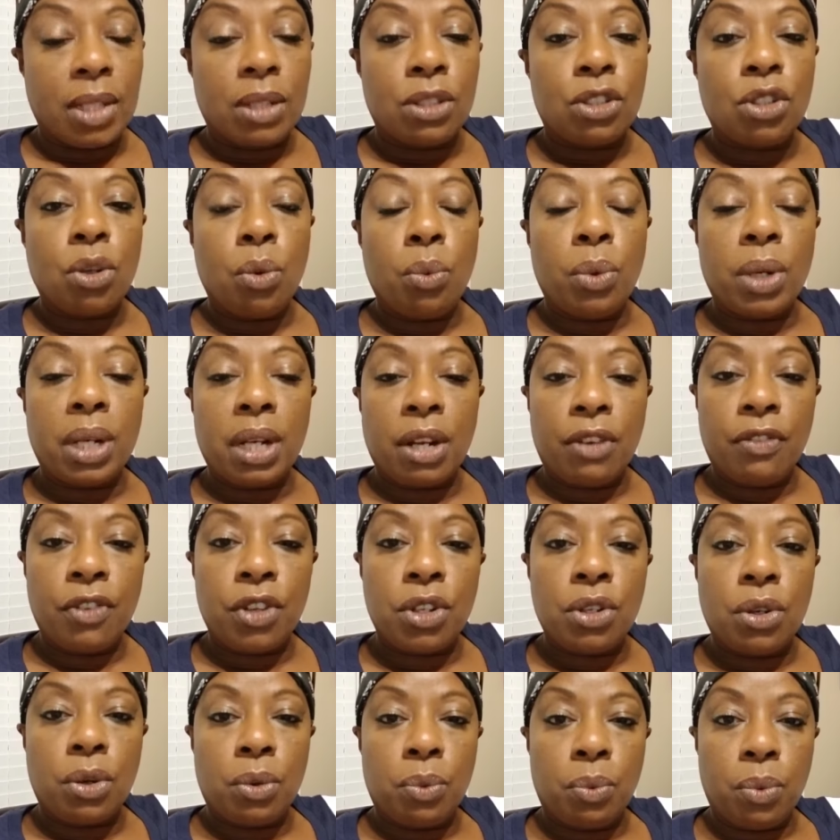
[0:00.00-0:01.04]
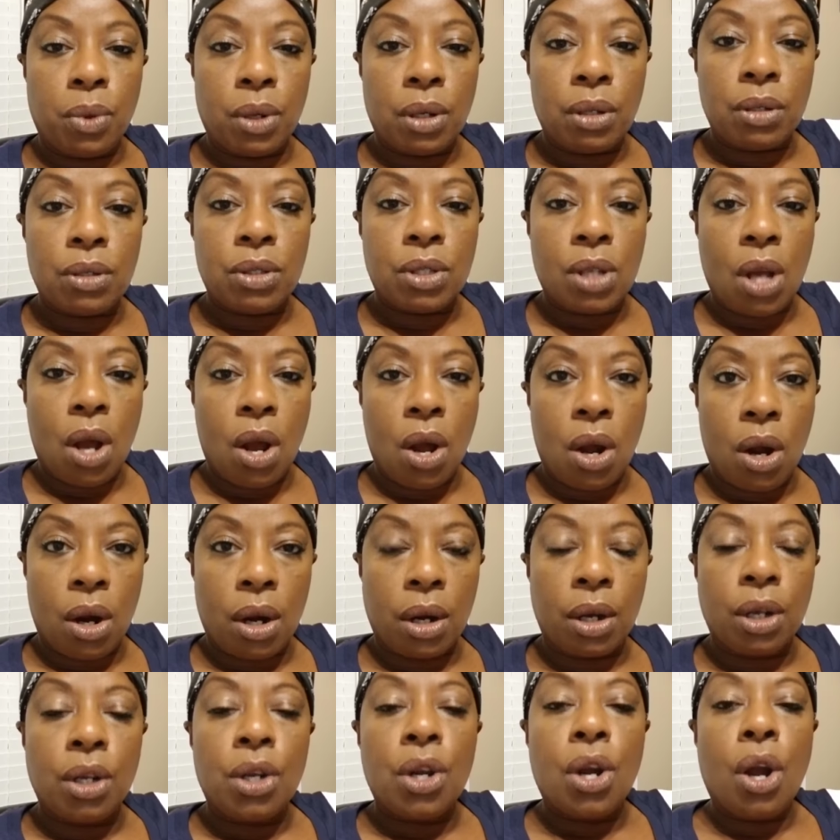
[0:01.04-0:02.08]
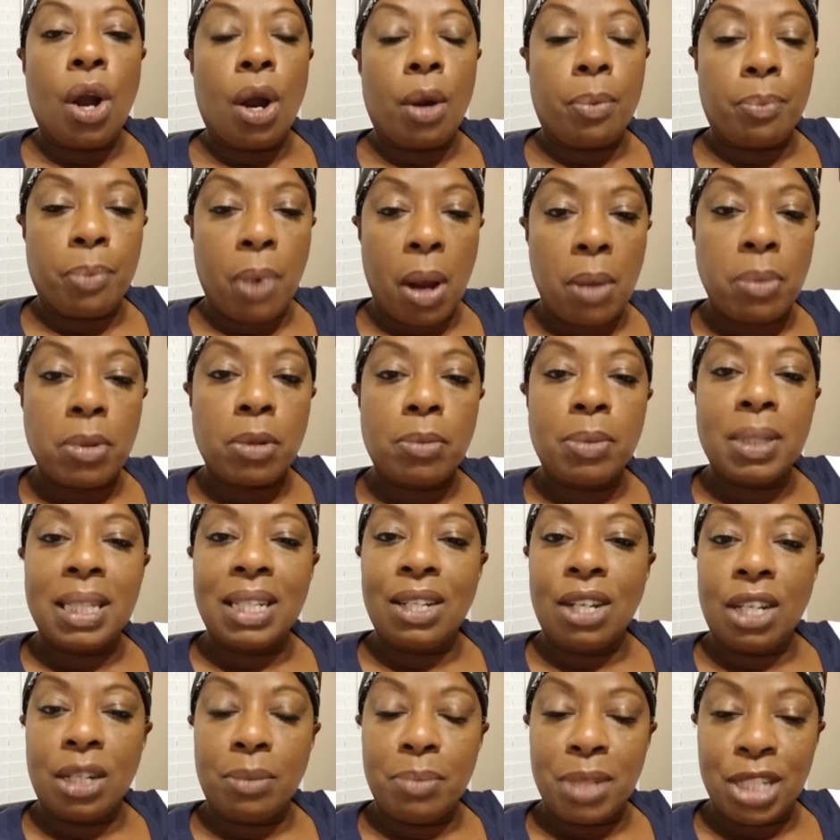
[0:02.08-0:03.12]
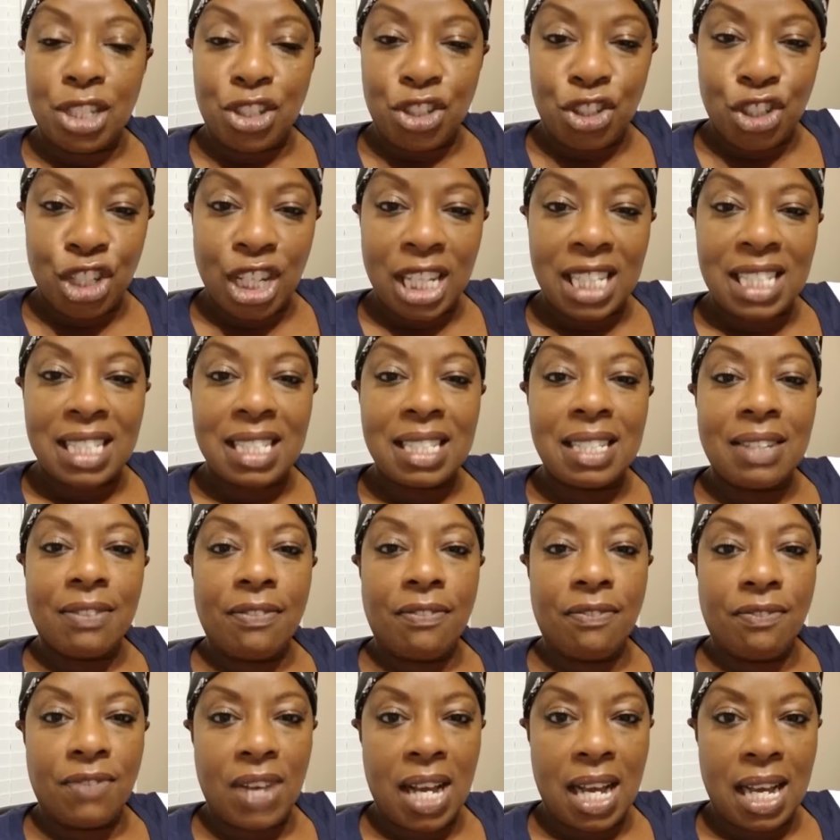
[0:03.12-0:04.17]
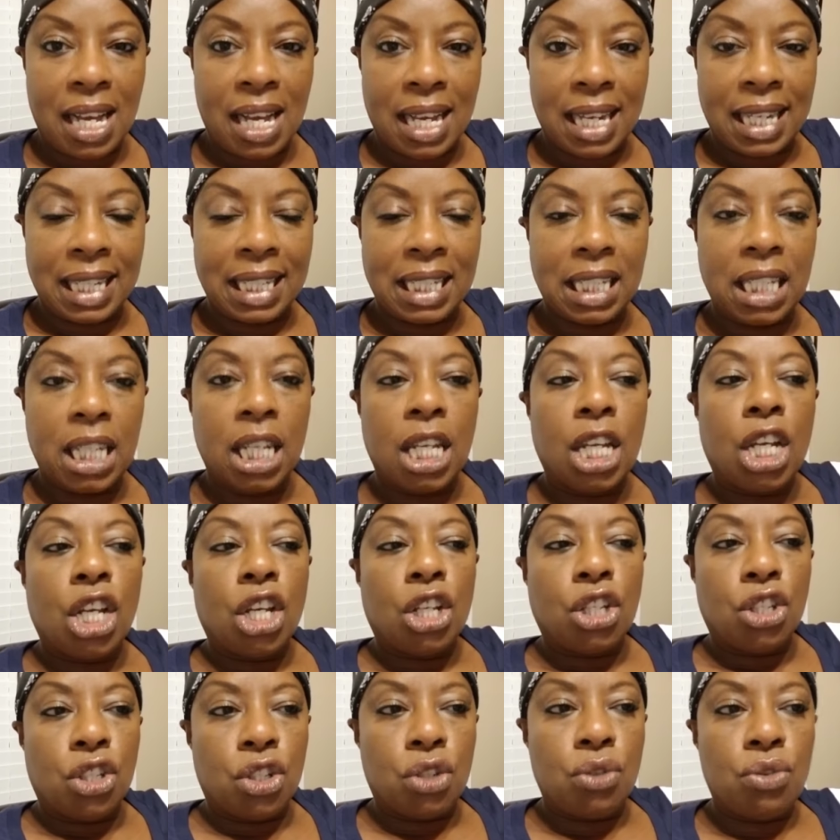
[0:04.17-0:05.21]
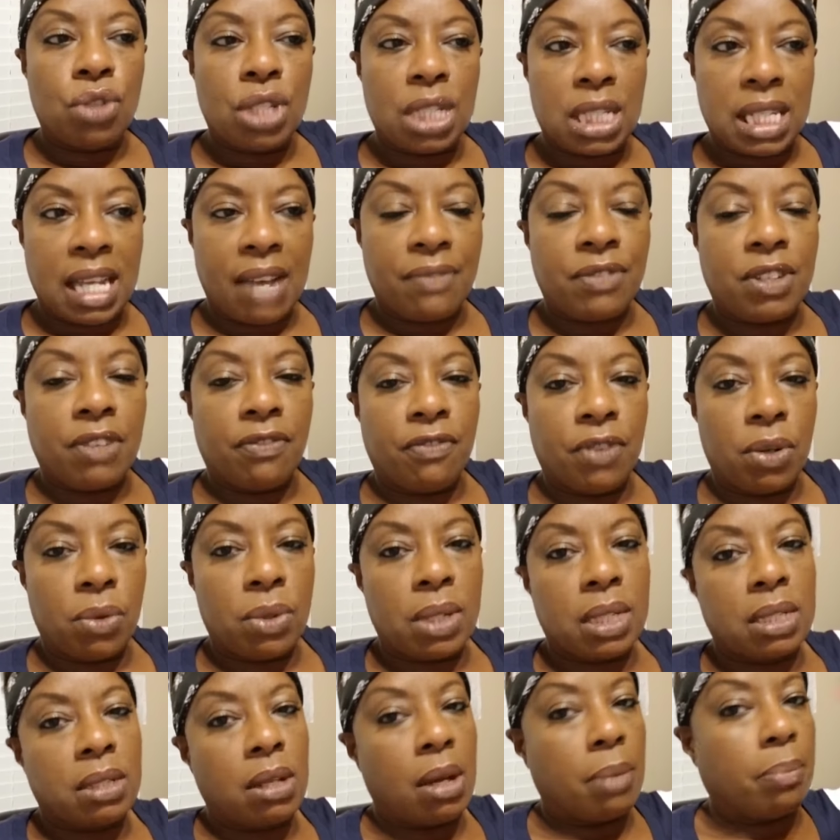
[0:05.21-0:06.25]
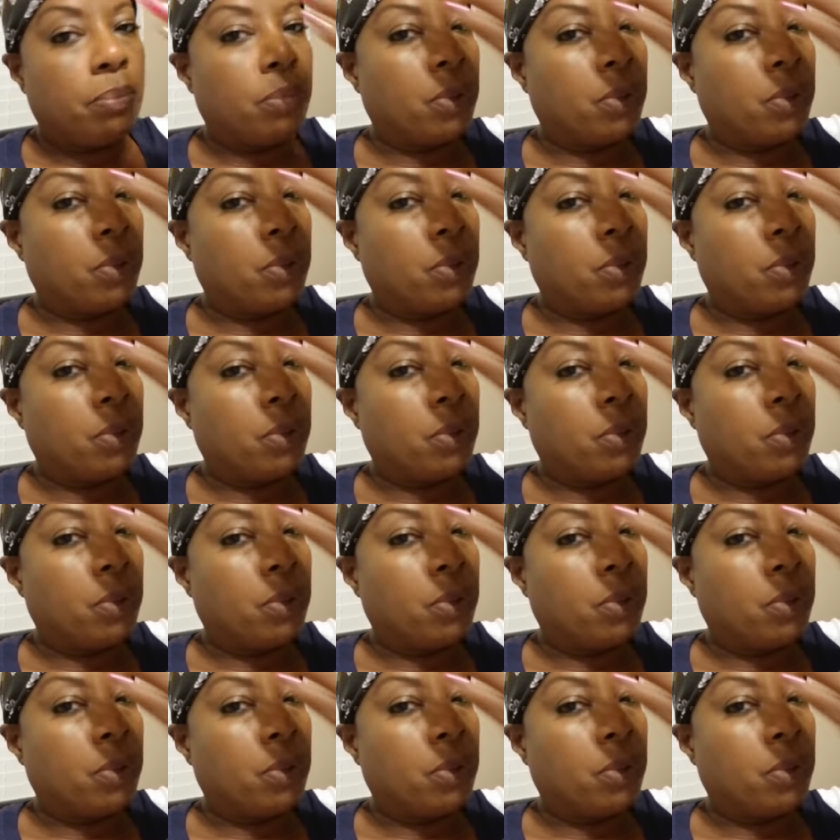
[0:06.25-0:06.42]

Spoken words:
So whatever your words are probably going to be just fine. You just have to focus on